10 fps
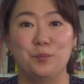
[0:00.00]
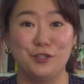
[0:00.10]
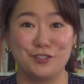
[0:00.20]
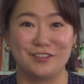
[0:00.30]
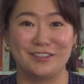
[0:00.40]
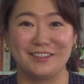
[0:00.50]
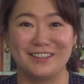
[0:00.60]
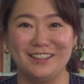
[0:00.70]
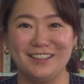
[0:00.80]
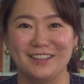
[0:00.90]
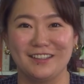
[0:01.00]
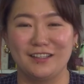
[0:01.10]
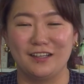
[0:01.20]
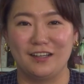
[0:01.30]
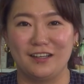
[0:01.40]
Personally,
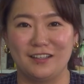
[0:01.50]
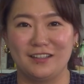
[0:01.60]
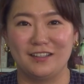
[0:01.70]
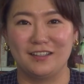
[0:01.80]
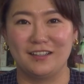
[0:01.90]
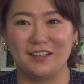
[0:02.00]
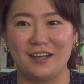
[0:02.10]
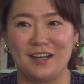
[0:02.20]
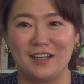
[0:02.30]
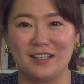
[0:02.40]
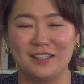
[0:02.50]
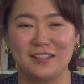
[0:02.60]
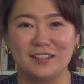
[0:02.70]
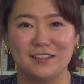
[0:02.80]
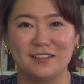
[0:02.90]

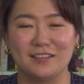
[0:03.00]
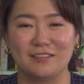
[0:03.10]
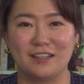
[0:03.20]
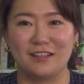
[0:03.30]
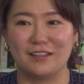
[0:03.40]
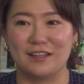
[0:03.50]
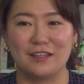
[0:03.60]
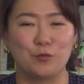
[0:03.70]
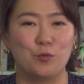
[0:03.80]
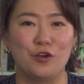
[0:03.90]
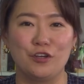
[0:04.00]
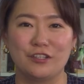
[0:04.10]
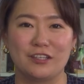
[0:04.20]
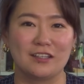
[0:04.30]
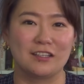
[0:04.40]
I think
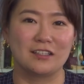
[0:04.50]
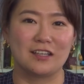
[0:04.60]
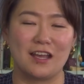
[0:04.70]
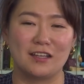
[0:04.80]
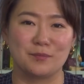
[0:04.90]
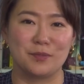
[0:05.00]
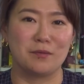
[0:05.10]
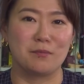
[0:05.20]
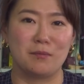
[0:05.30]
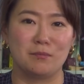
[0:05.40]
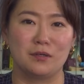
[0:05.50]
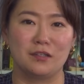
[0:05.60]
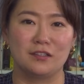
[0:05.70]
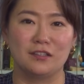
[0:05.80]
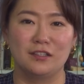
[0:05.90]
working and being a
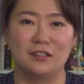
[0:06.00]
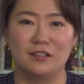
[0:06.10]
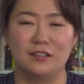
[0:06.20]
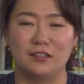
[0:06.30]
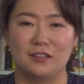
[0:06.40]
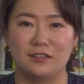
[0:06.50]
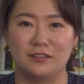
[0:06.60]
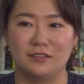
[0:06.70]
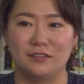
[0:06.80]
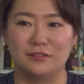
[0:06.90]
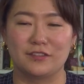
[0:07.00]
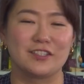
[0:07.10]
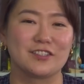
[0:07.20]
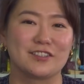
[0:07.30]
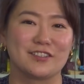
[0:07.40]
member of
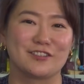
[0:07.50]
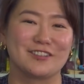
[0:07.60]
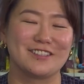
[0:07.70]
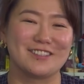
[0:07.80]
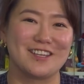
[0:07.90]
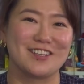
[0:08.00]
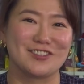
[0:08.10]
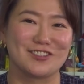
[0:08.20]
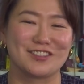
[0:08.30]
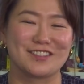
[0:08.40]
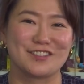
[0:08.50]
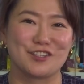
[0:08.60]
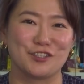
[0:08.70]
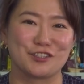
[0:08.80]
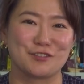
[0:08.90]
this organization
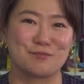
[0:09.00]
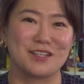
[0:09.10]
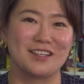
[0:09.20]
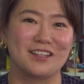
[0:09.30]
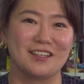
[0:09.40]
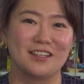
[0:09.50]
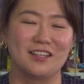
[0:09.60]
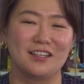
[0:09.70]
taught me